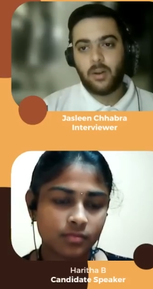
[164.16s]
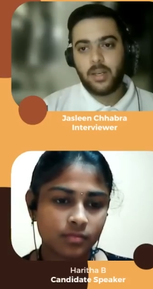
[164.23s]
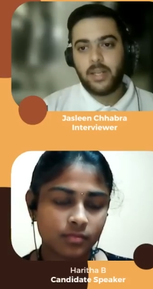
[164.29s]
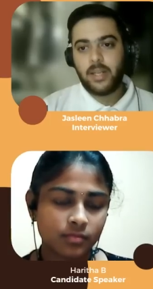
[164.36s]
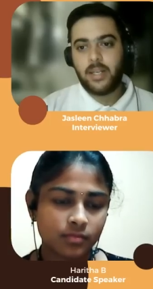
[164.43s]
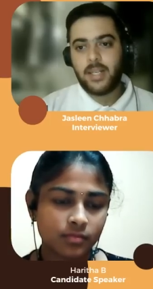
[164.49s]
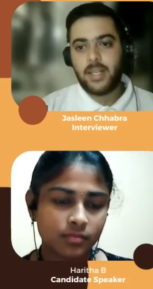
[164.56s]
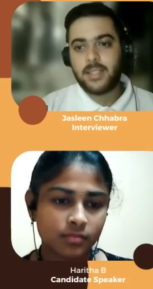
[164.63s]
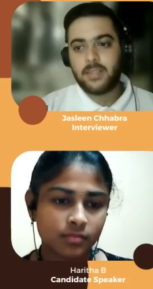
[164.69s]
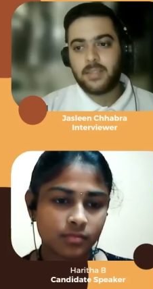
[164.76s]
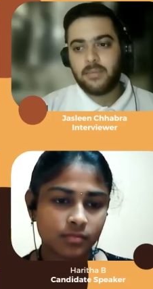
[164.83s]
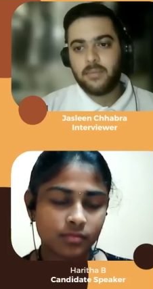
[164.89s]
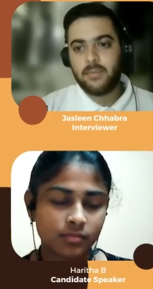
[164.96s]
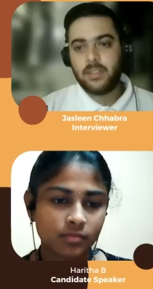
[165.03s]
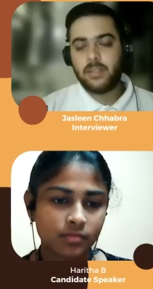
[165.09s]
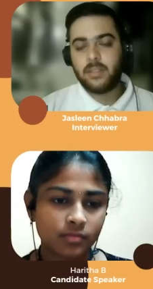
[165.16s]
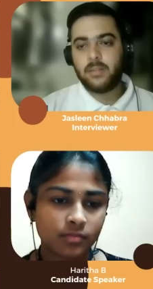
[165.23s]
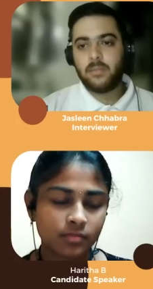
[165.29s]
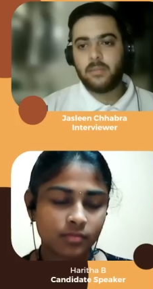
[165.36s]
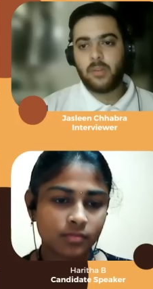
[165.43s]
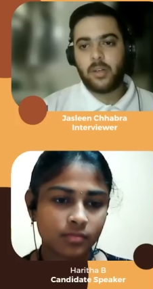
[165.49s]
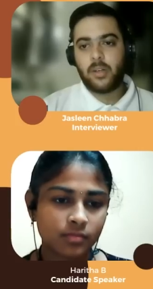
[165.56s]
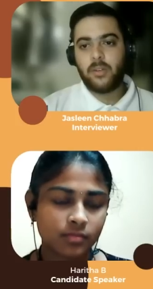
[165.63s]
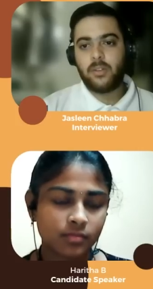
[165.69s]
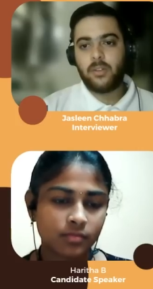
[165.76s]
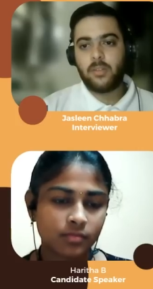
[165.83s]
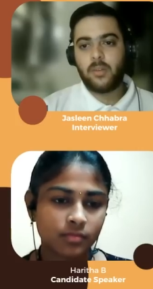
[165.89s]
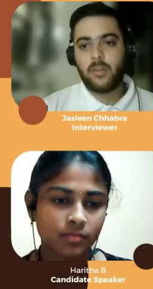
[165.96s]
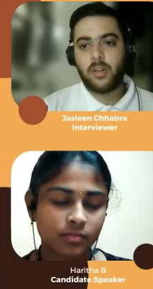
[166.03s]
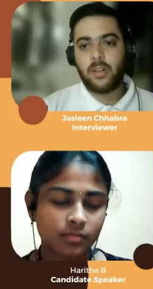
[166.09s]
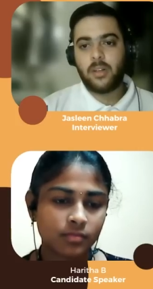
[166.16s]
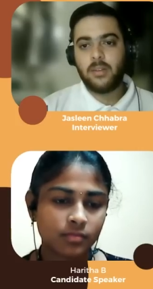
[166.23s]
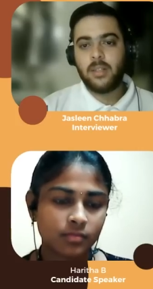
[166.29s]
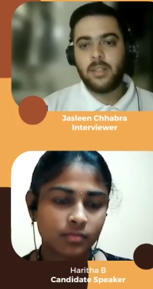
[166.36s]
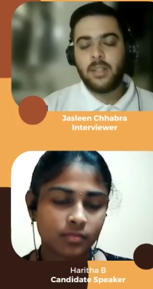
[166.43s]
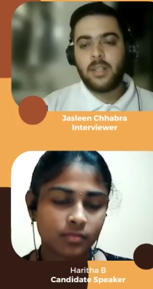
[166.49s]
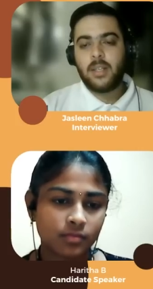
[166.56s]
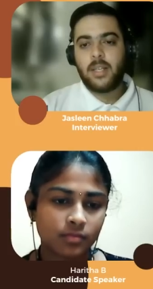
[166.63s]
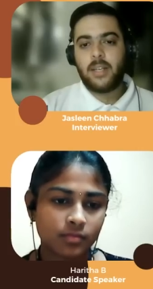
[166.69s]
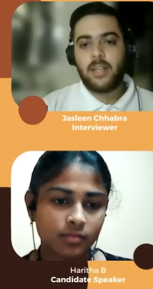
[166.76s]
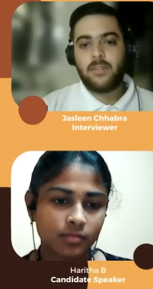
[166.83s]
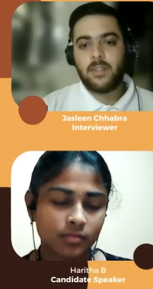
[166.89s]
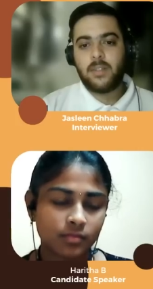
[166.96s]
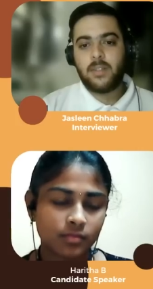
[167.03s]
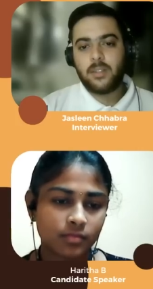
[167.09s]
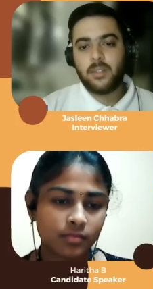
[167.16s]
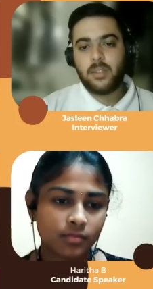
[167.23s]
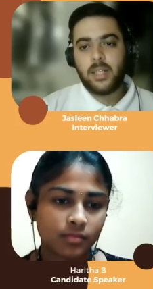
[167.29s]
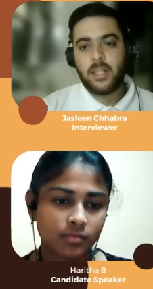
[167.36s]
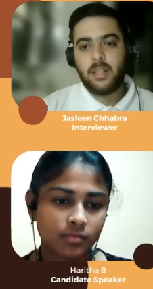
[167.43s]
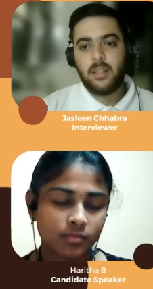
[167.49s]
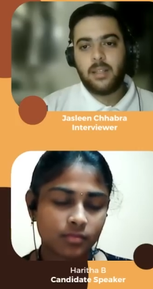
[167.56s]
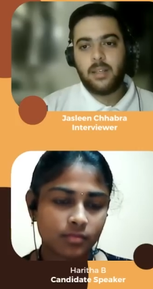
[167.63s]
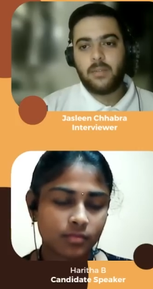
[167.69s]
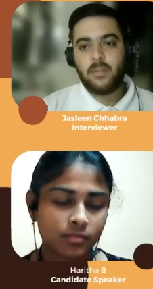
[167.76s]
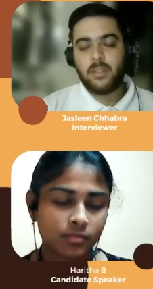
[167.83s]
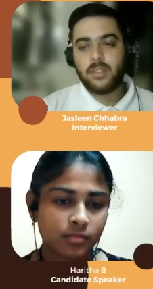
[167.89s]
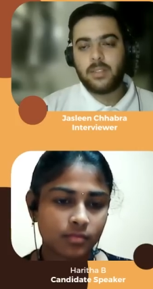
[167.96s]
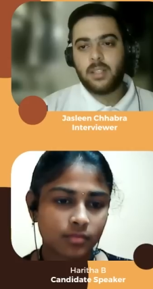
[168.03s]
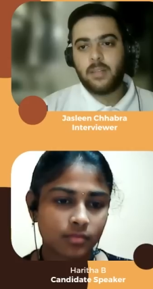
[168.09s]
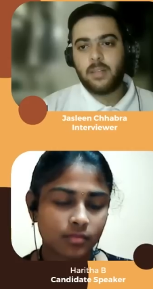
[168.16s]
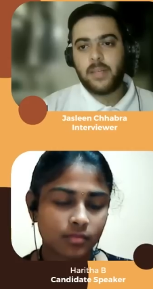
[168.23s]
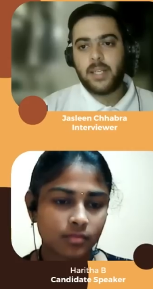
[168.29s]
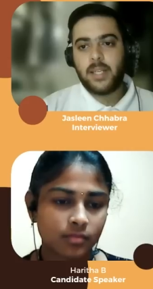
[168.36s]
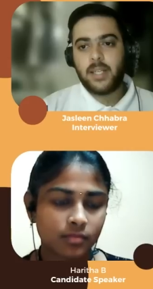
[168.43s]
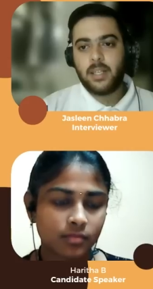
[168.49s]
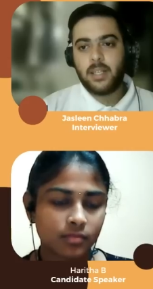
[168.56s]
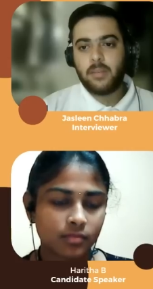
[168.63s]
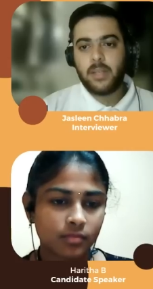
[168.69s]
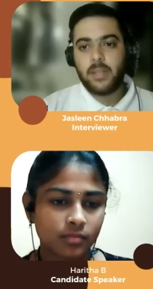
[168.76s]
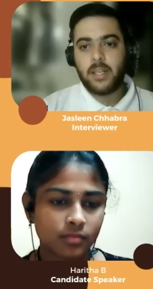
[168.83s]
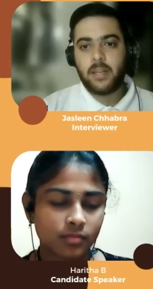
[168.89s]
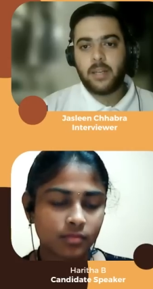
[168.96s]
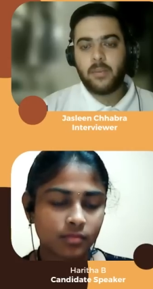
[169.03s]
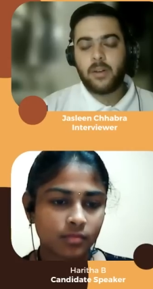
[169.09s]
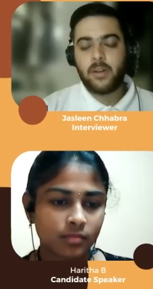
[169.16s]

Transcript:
Speaker 1: online test with module to module. Like first you tell there was a numerical ability